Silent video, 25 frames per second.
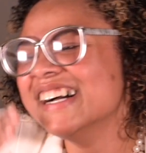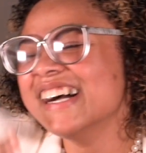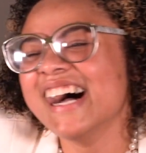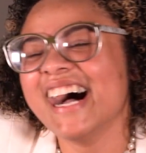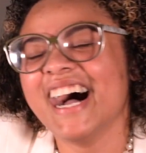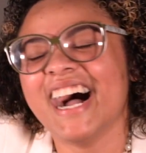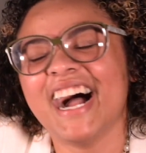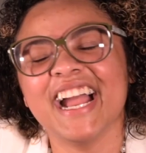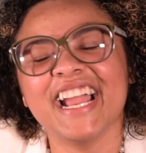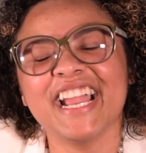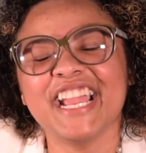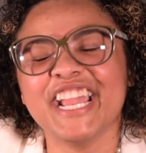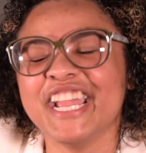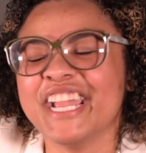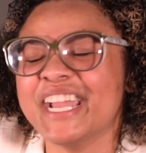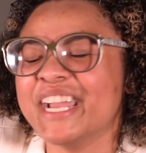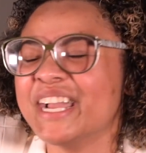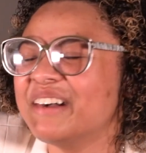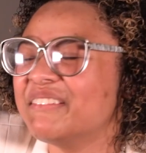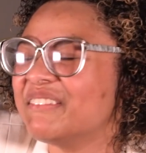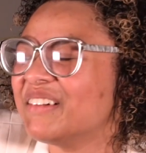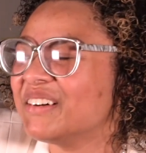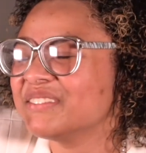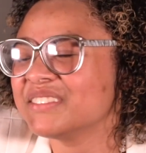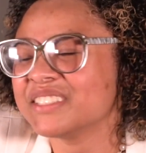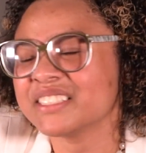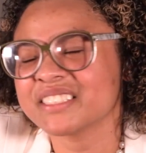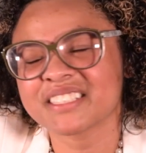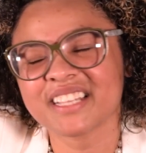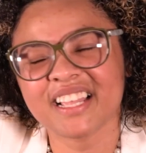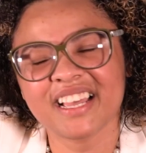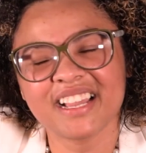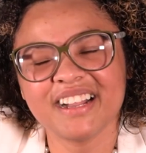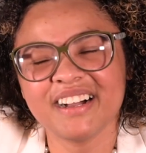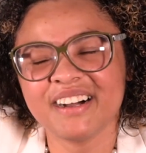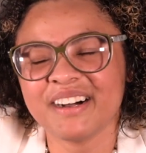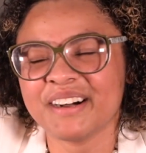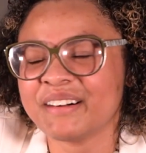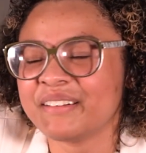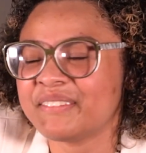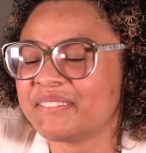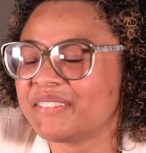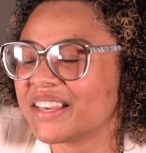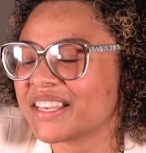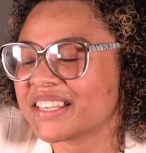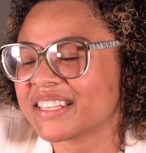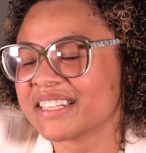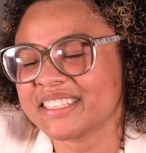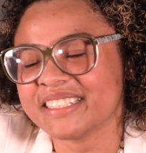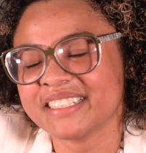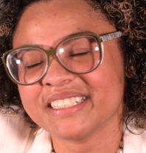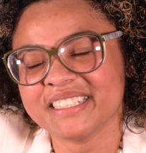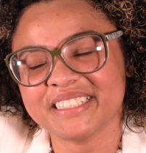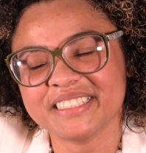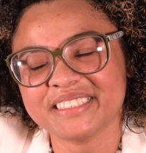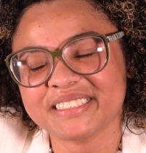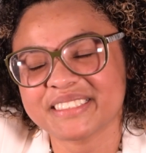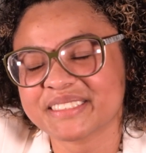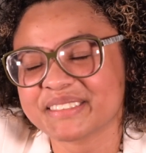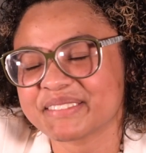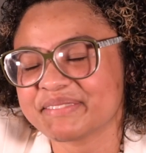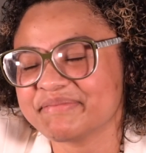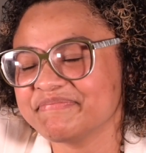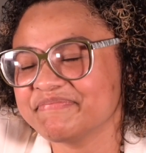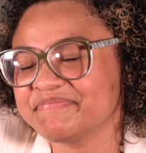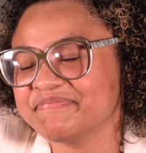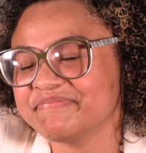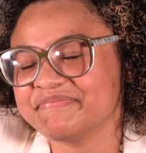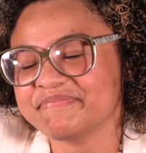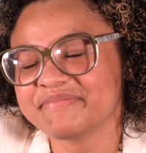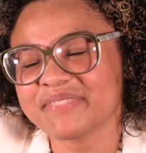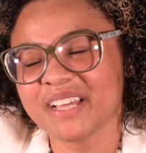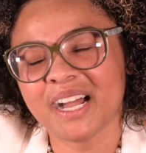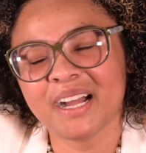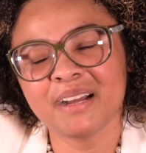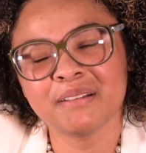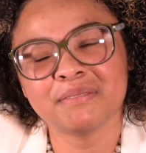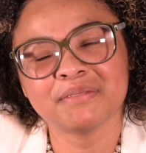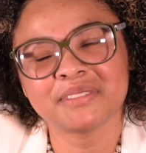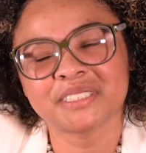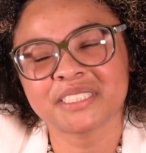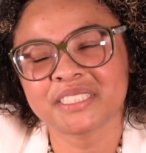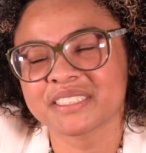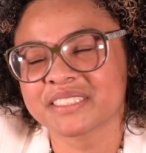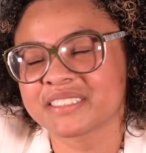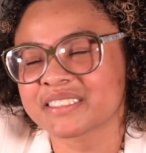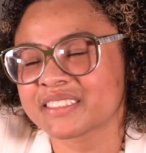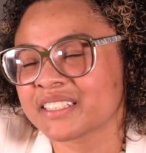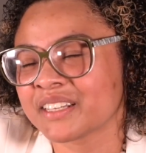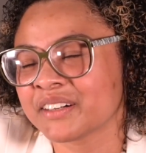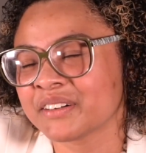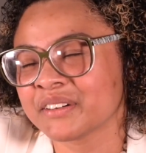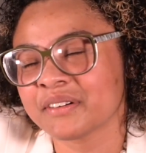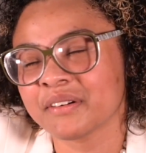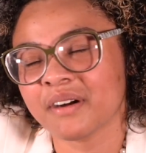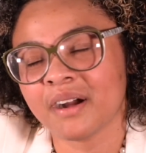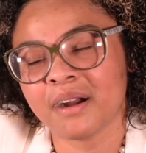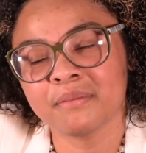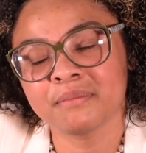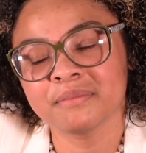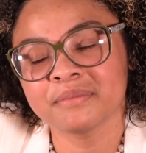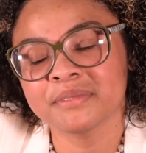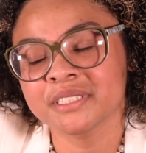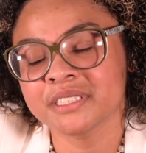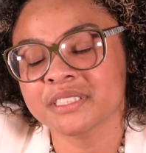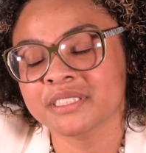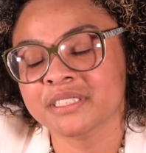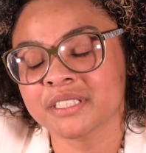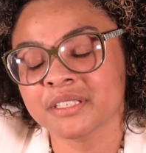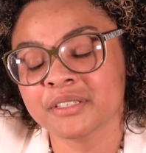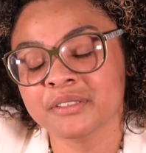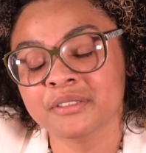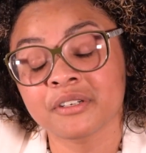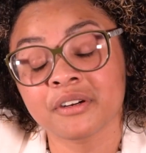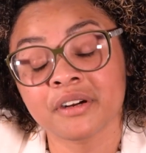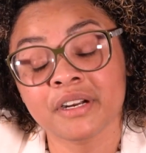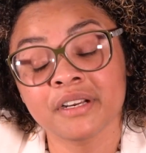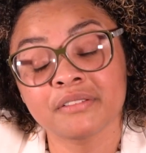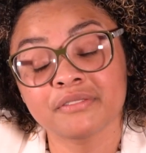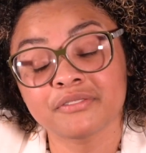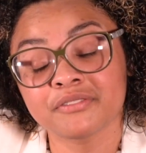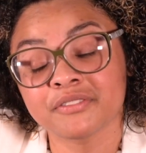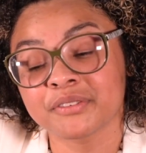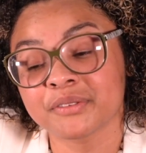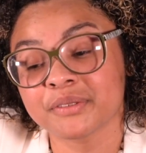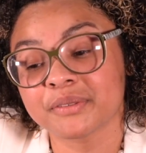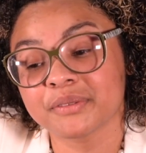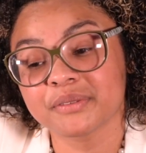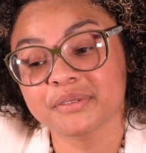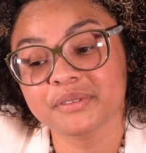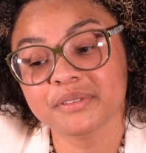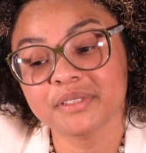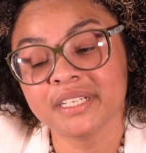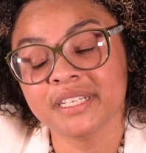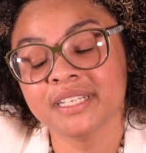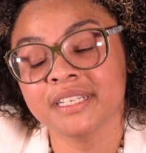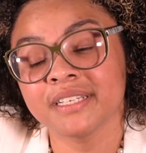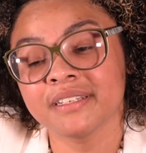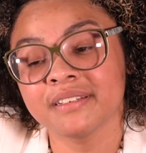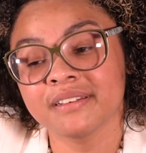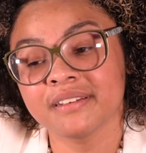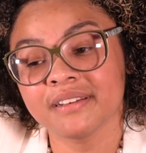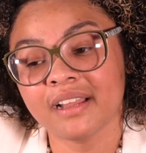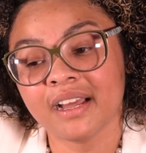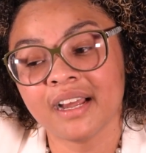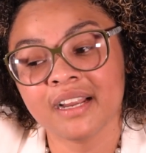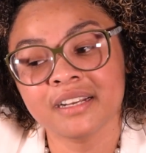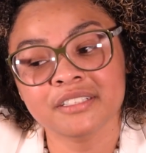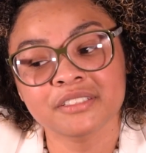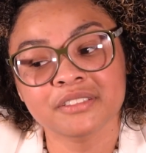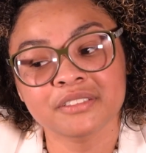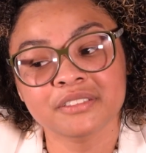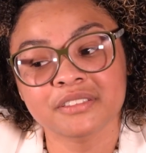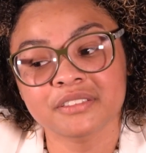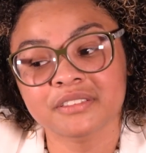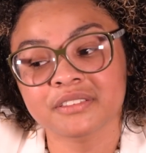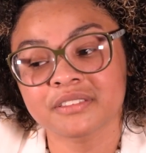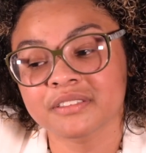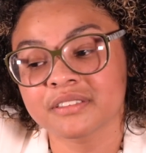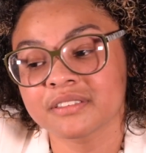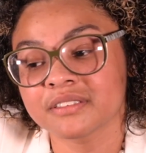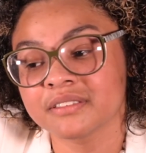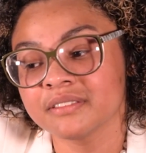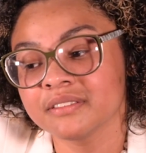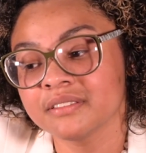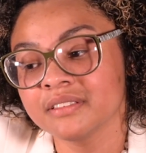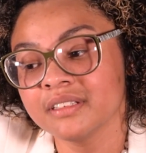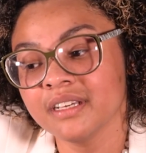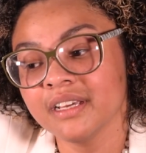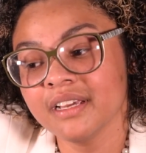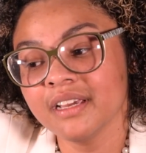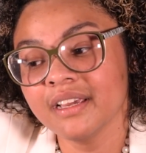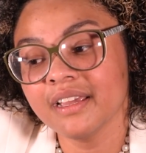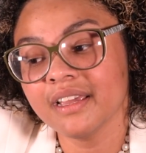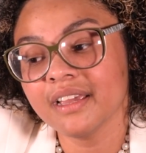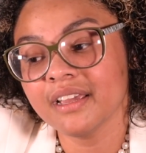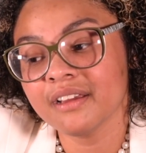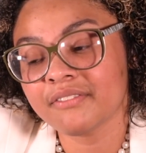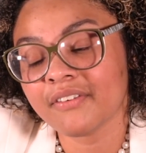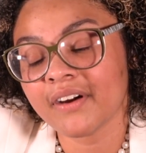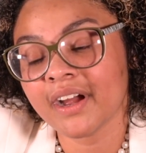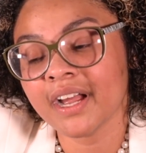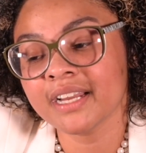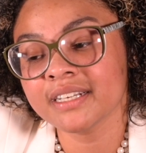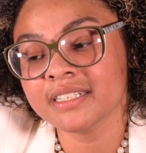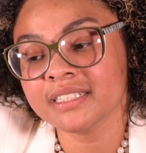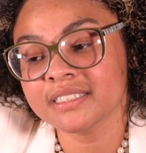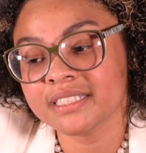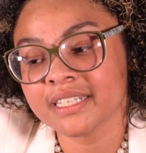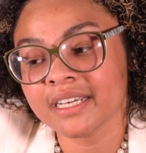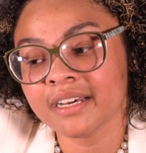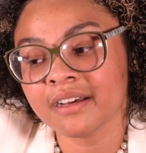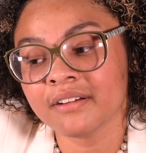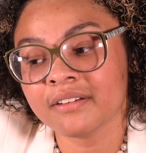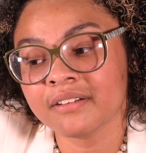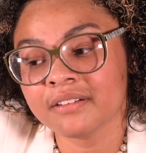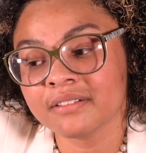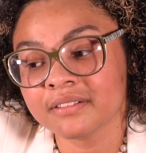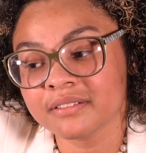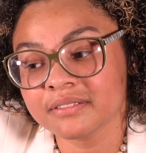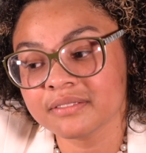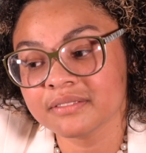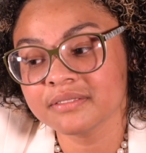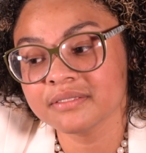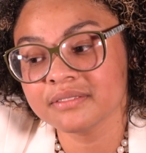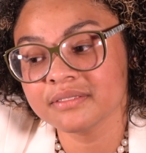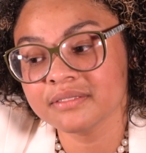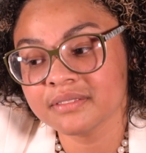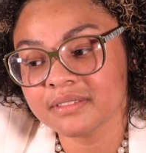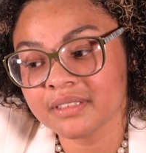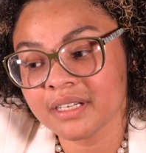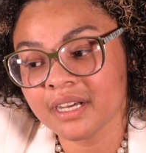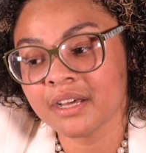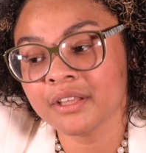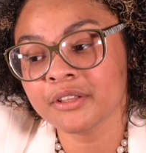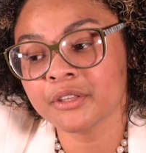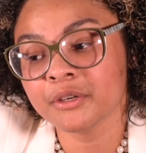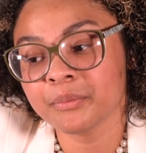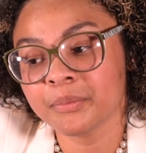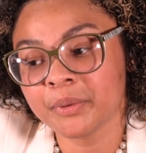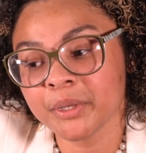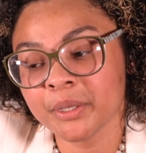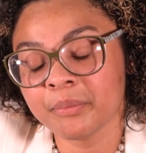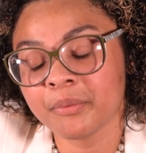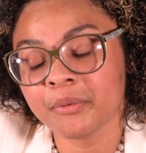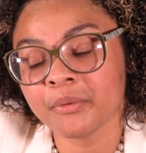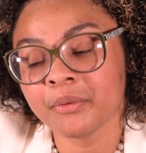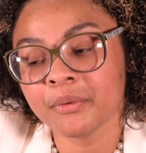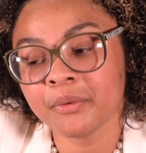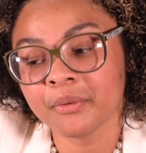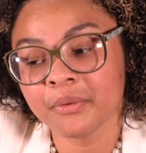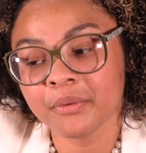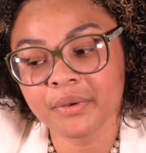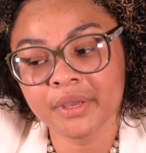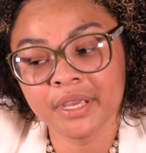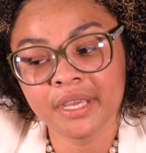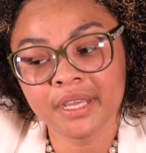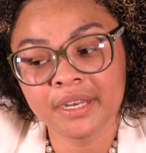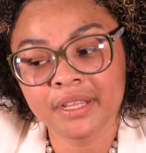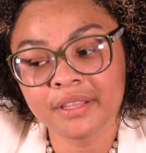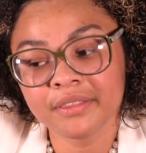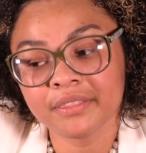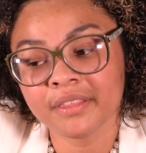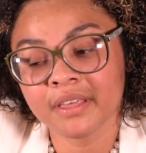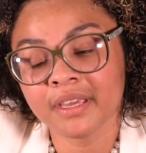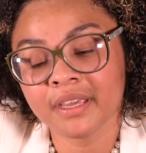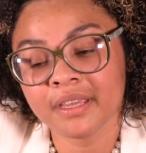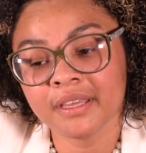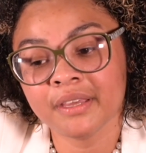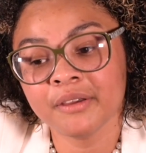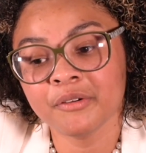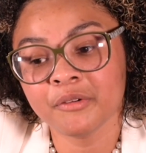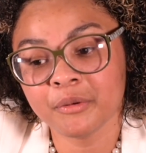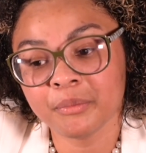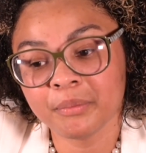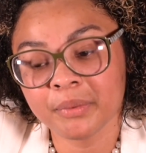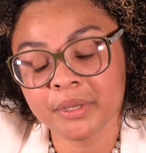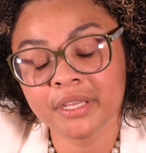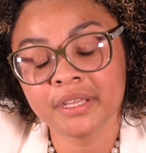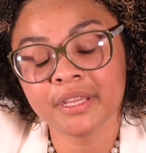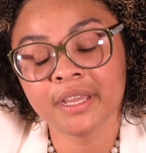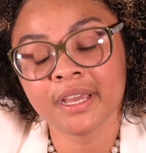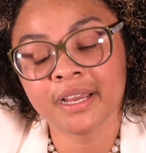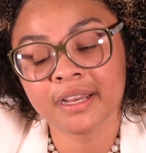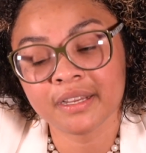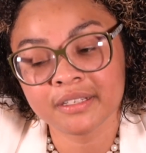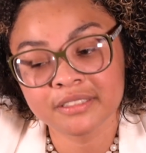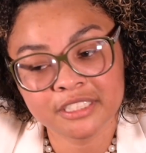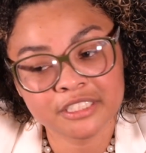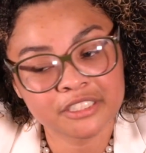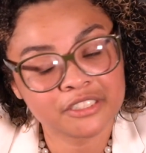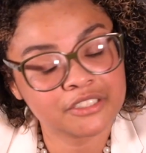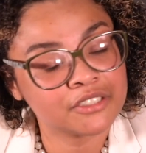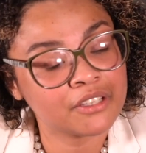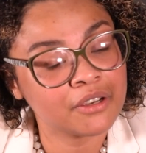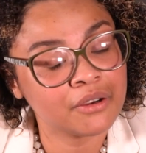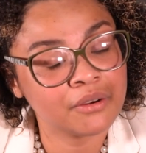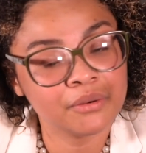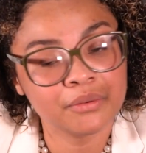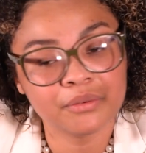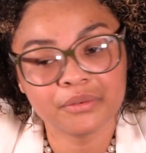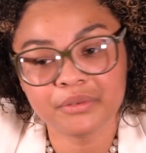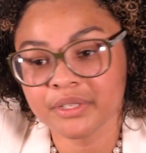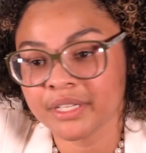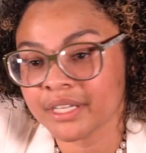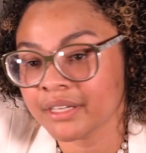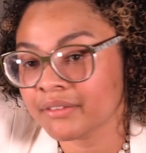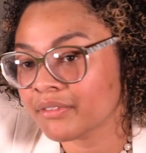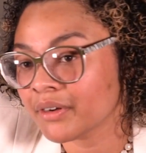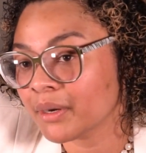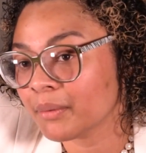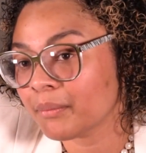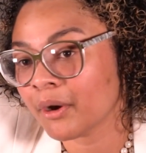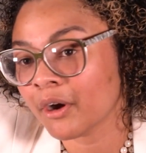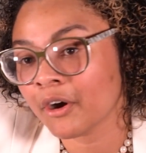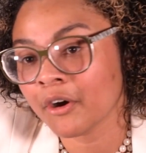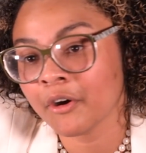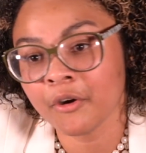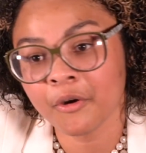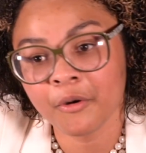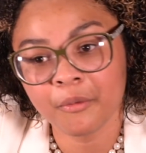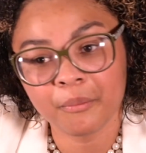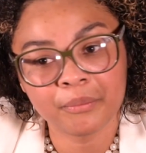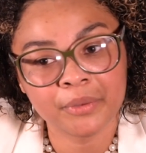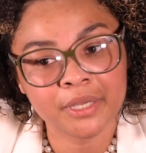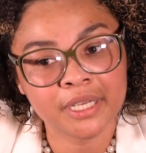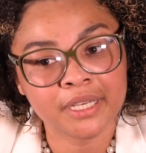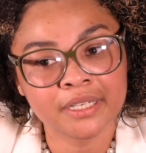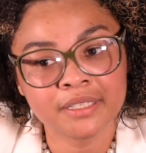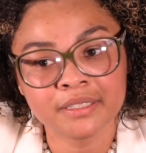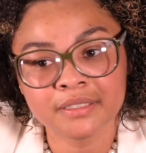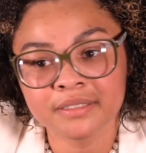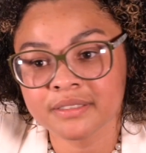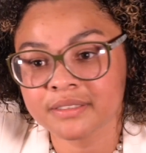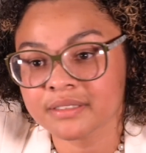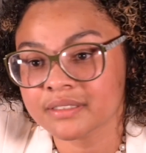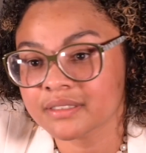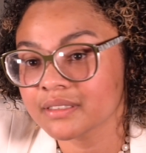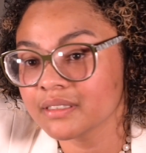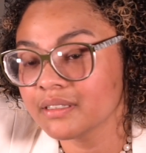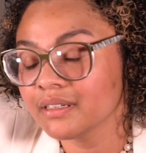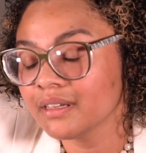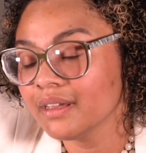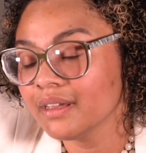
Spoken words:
I am. I'm just like, oh my goodness. I'm just so grateful. And if I had to tell other people anything, it would be, yeah, just don't give up hope, because